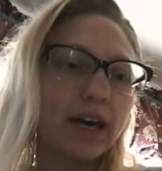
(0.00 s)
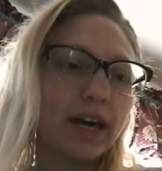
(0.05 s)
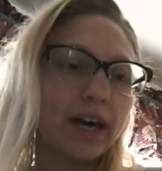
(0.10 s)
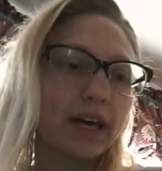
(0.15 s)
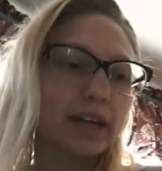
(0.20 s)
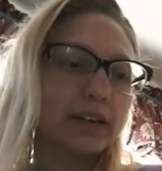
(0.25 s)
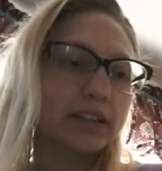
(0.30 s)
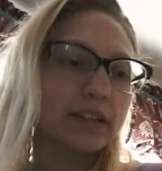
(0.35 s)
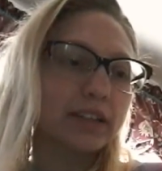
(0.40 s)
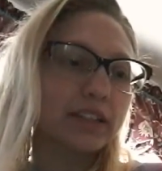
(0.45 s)

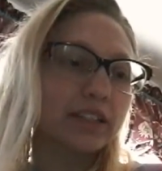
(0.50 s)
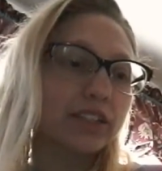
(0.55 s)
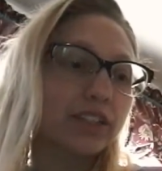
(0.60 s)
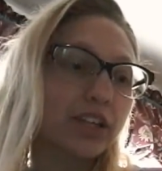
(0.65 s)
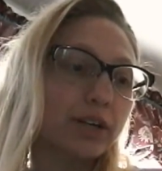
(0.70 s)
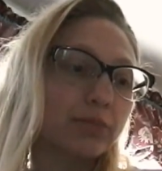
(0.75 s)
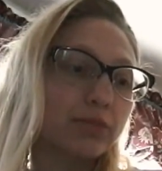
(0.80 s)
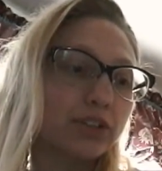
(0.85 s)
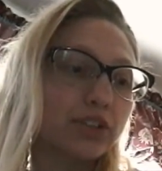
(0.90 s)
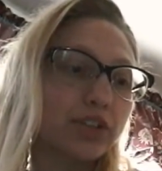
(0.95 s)
and
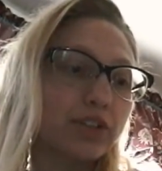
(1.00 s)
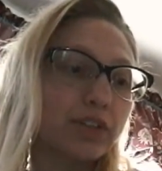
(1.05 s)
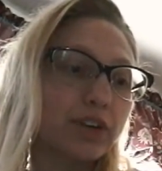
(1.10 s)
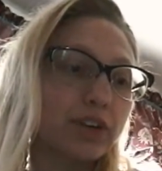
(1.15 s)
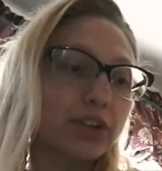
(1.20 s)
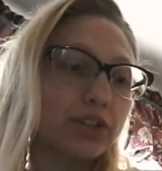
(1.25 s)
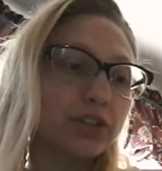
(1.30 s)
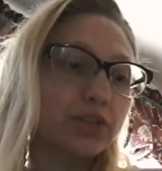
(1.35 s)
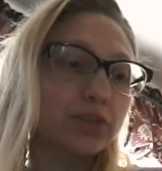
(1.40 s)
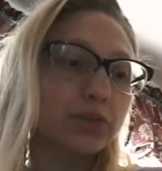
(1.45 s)
exception
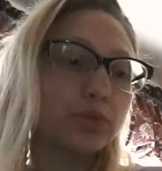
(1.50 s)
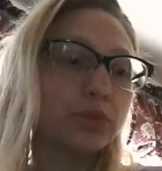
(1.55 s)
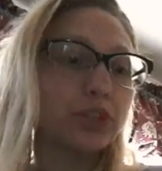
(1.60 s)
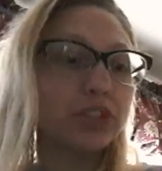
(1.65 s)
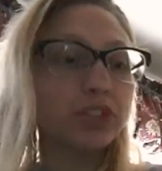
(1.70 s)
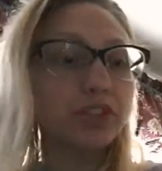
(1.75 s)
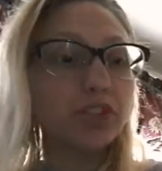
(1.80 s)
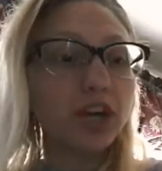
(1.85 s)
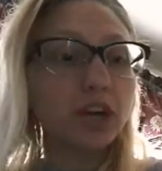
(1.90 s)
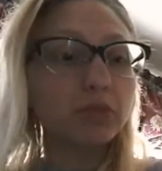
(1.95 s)
thereto,
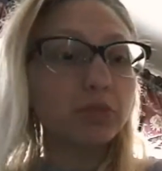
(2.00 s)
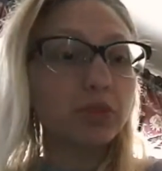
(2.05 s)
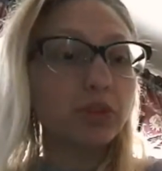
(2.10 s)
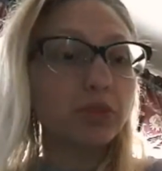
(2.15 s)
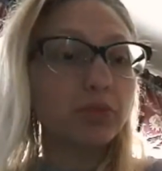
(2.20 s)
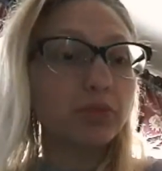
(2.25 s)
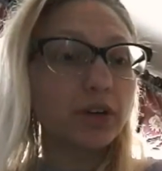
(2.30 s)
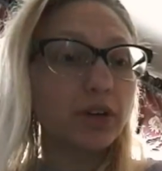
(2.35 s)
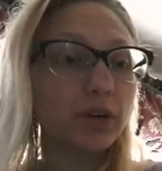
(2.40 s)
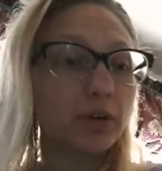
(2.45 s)

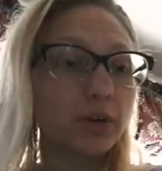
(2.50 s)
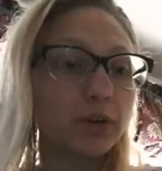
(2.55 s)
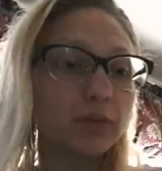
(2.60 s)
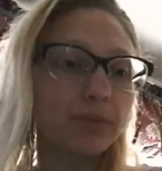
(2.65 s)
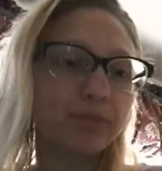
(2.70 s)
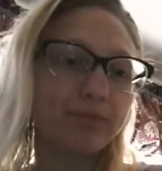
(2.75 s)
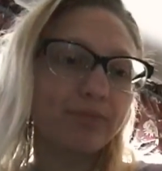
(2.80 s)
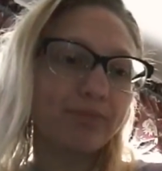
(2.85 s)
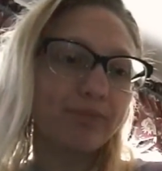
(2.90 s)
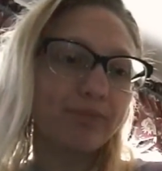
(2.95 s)
assignment of error.